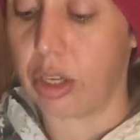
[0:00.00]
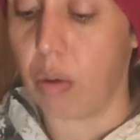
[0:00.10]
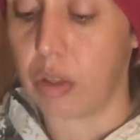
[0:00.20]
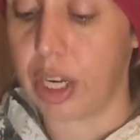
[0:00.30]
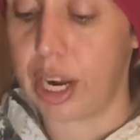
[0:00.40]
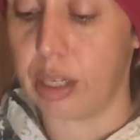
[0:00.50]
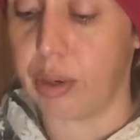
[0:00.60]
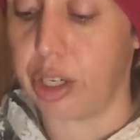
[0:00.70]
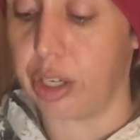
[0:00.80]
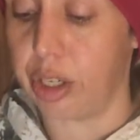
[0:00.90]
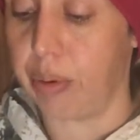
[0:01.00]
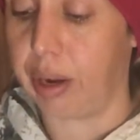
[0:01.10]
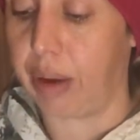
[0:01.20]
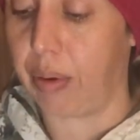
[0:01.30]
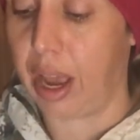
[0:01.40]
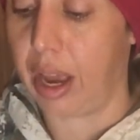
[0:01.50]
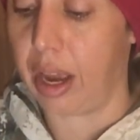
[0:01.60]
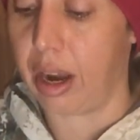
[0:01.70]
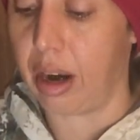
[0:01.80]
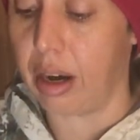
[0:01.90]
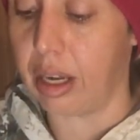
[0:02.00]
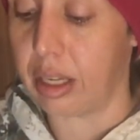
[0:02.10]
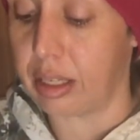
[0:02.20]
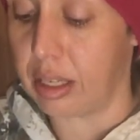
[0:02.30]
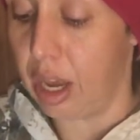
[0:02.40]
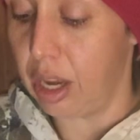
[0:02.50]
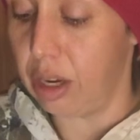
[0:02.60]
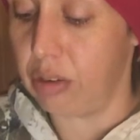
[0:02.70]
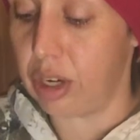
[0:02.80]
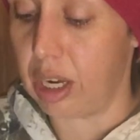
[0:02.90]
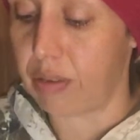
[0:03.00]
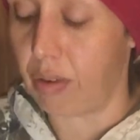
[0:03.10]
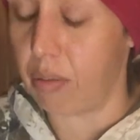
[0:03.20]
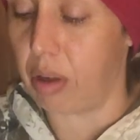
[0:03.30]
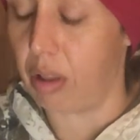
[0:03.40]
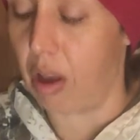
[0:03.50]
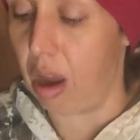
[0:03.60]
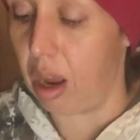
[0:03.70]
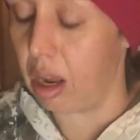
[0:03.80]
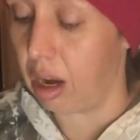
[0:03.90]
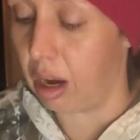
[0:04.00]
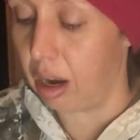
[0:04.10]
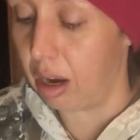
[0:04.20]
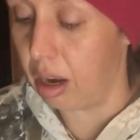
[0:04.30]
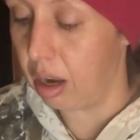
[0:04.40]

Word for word: Don't change what you're doing, okay, here, because you transformed a lot here.